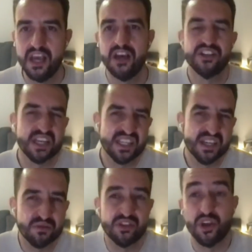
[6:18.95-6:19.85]
because they
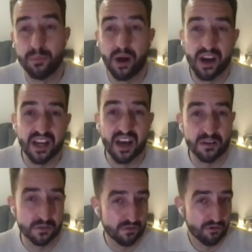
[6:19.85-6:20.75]
still do, by and
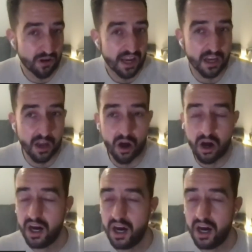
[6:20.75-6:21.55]
large, create a lot.